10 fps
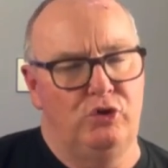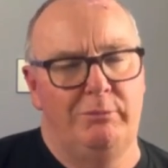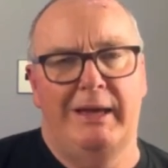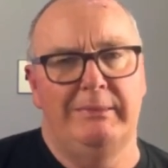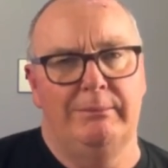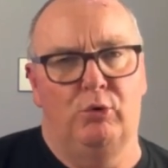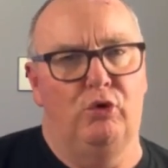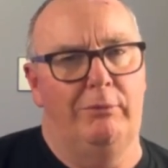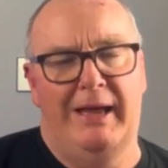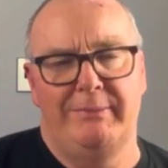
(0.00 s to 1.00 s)
You may be
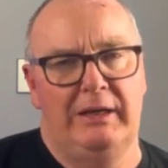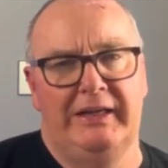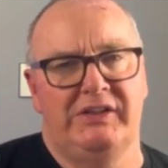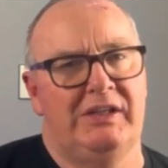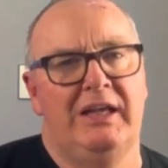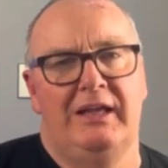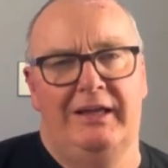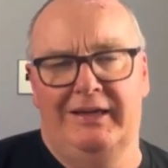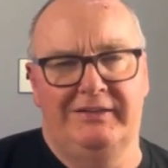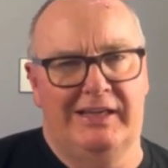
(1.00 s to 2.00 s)
more, it may be less.
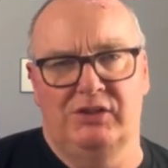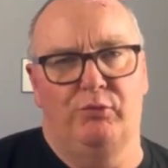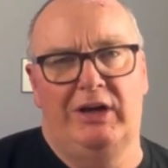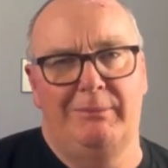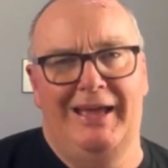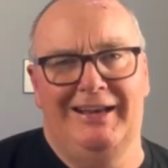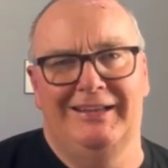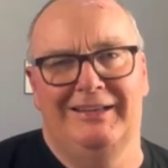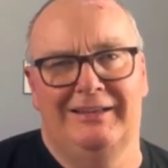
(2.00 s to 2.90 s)
It doesn't really matter.